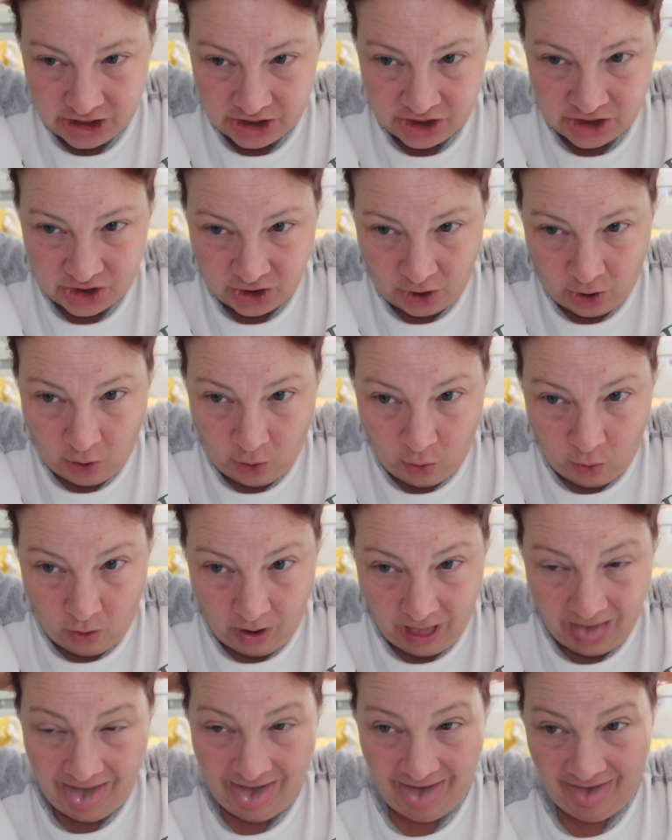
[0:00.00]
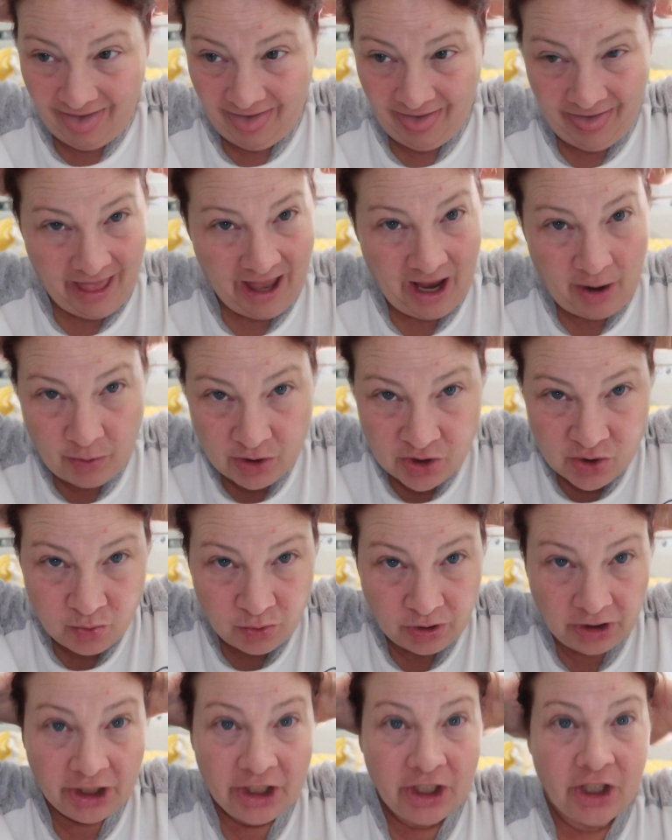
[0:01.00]
So that was
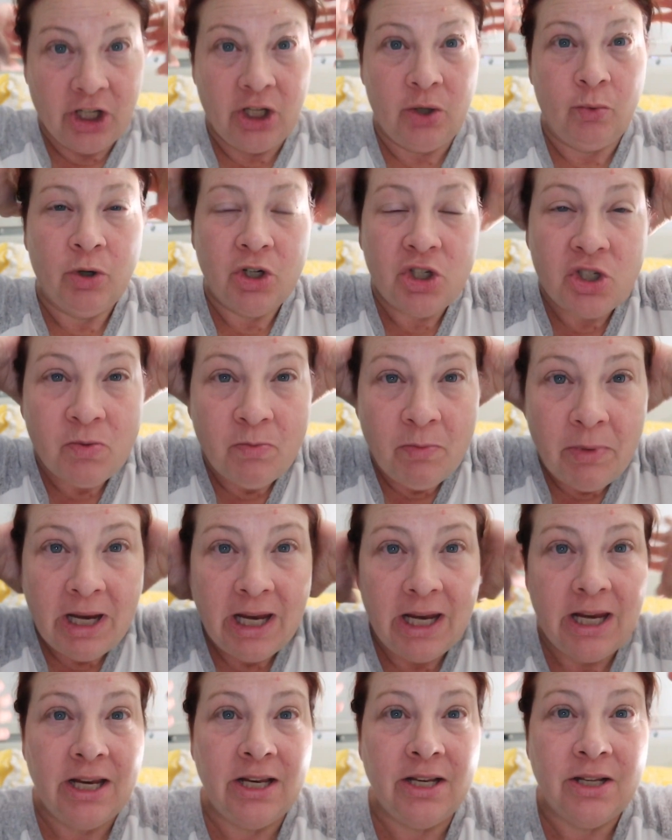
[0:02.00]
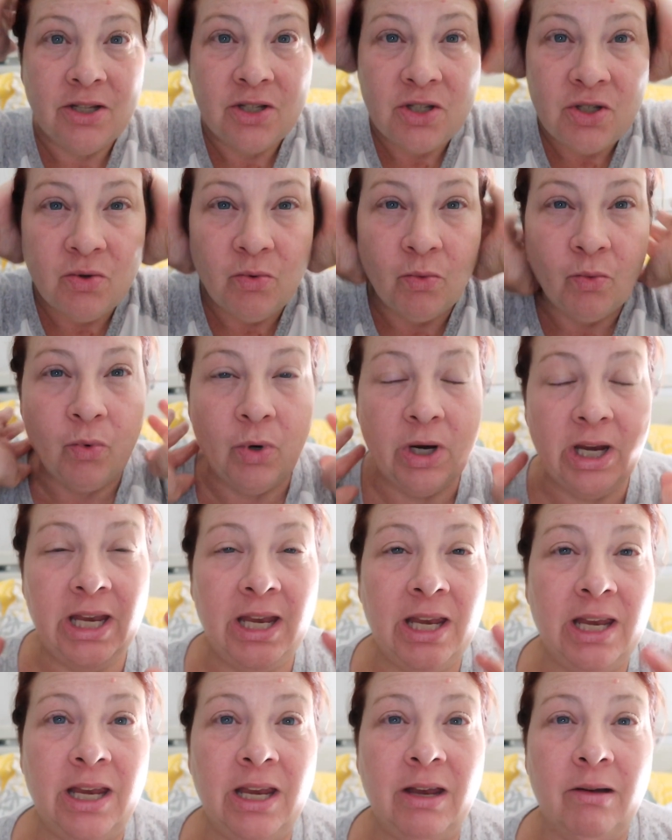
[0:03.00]
really good, which means
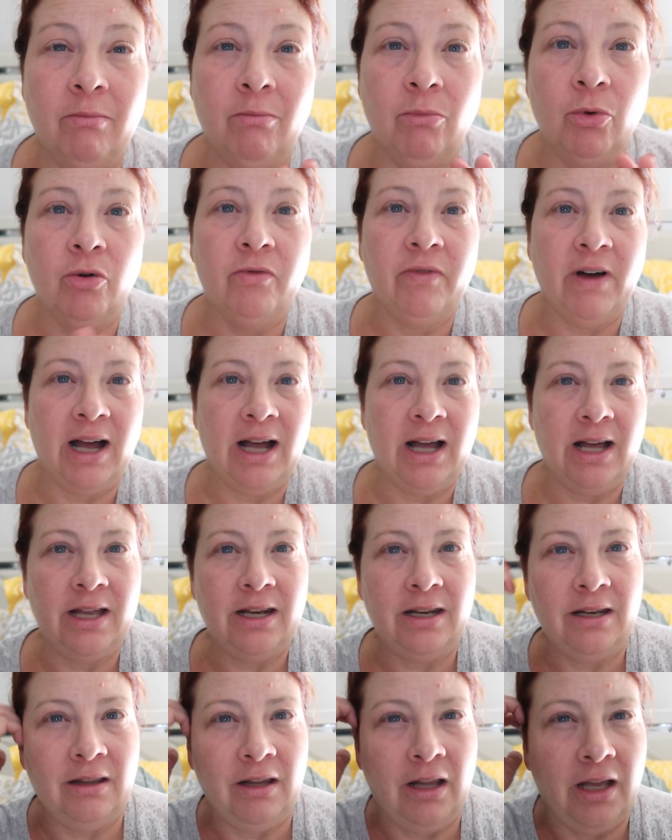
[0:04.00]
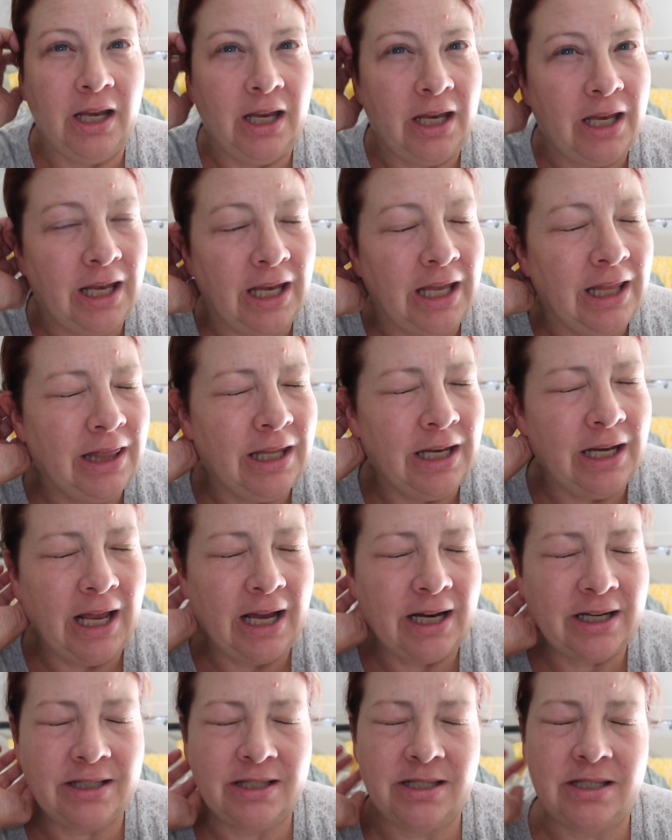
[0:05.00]
we move on like in the
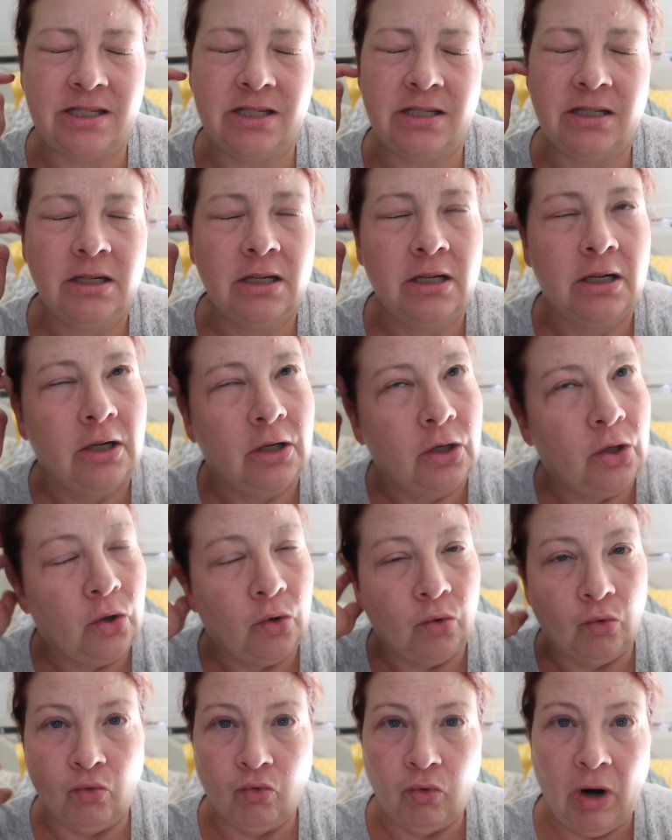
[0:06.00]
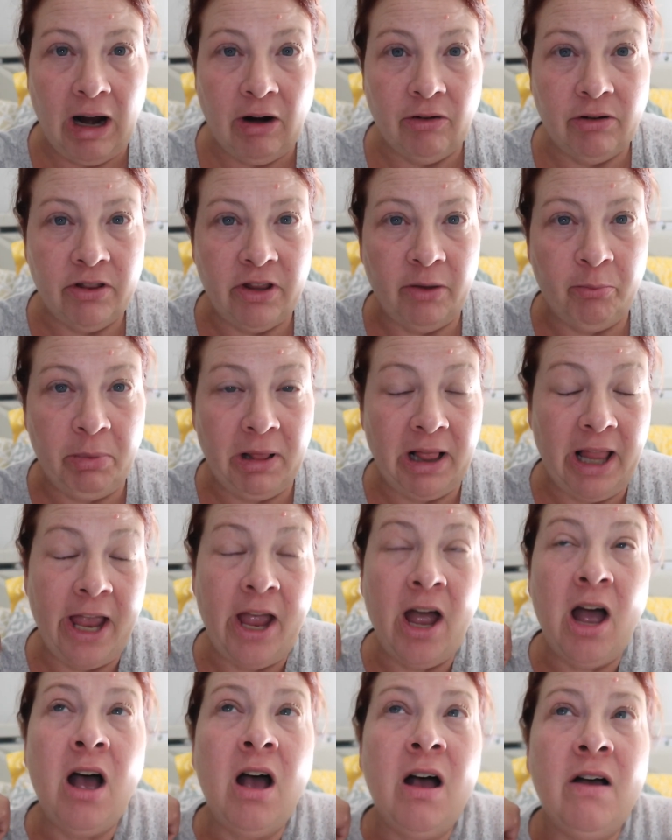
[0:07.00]
next round of the
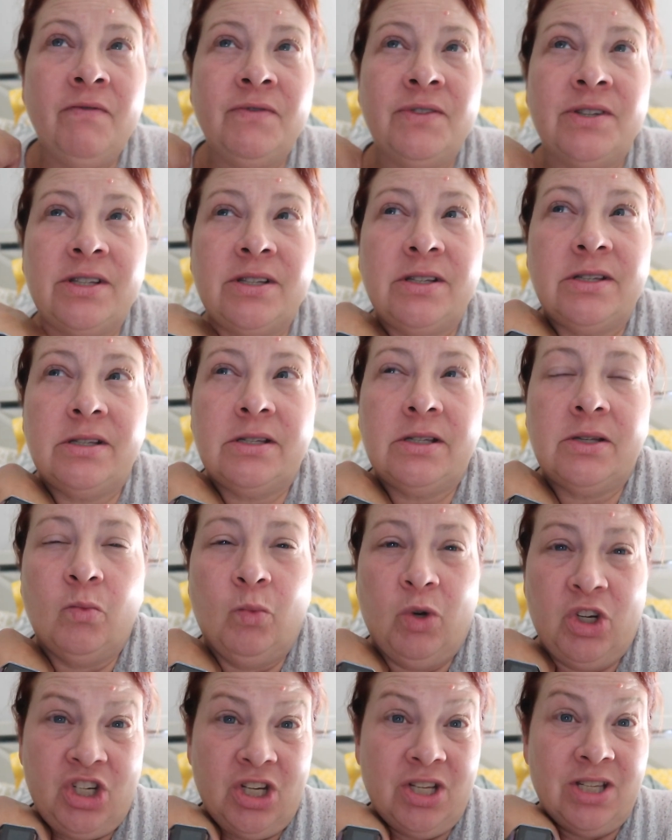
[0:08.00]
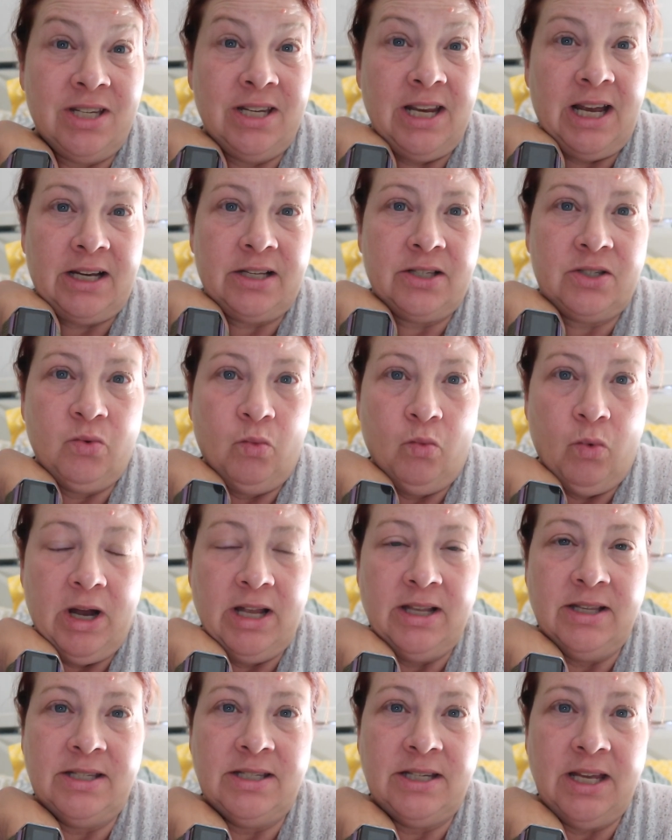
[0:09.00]
playoffs, which is next
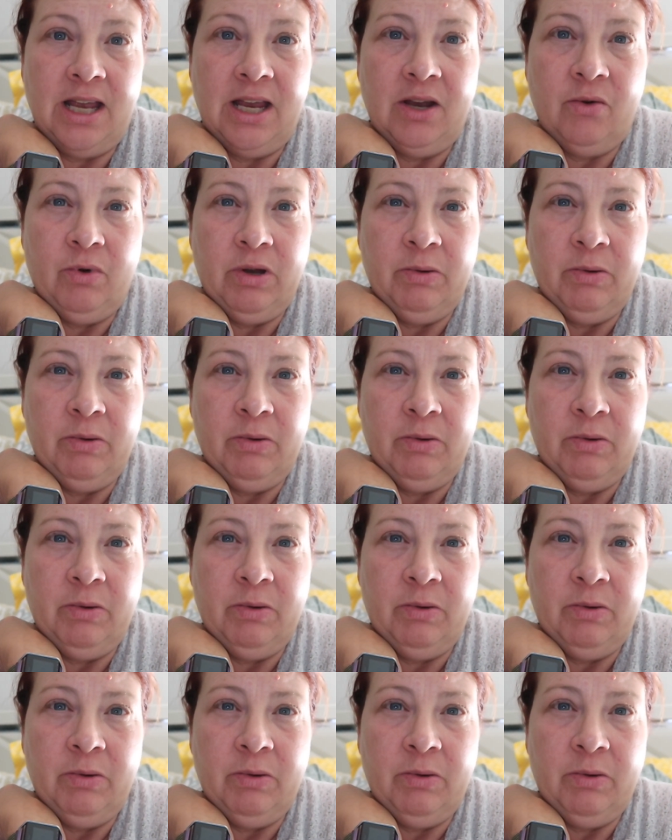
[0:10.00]
Wednesday.